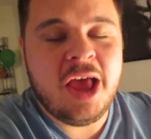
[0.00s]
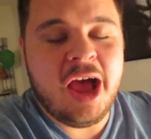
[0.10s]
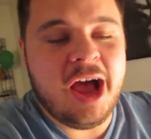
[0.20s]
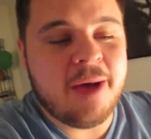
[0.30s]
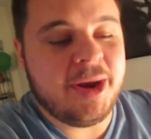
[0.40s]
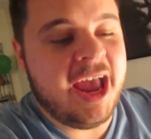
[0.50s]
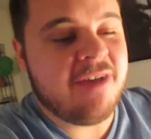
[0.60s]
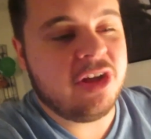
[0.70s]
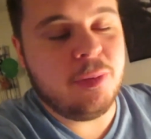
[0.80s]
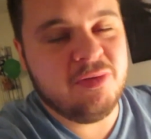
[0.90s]
um, and I
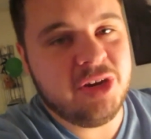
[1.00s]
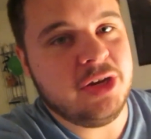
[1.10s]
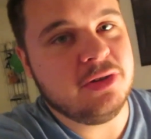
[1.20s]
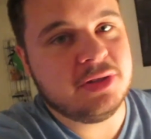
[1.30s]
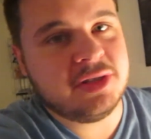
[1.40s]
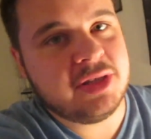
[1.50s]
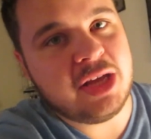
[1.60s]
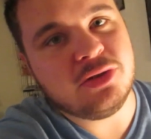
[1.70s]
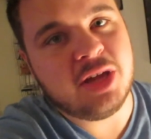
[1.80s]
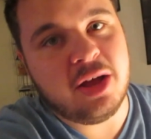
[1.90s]
have a couple videos
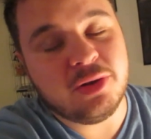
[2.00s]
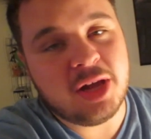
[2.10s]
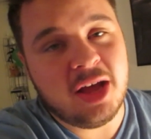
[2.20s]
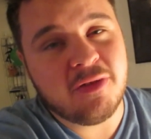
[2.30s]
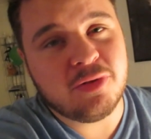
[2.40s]
scheduled out uh,